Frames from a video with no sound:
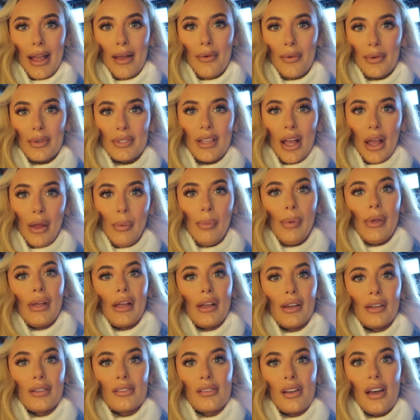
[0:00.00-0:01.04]
I was hoping
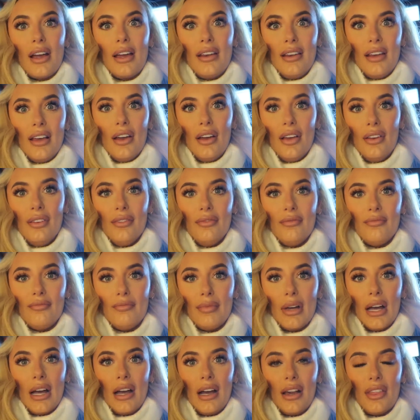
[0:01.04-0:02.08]
I'd like learn,
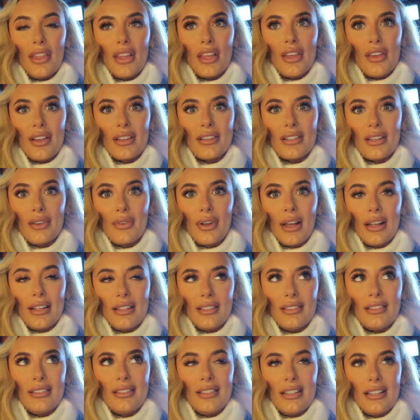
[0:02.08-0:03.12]
but I think you can still
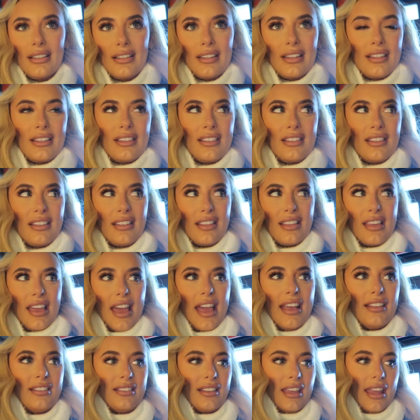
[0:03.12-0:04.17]
get
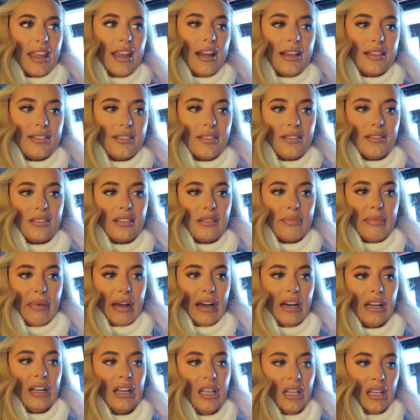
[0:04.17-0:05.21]
ski lessons,
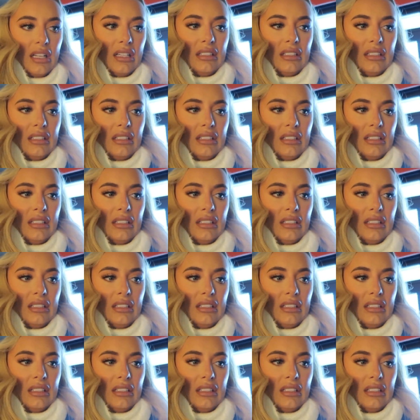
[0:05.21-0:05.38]
but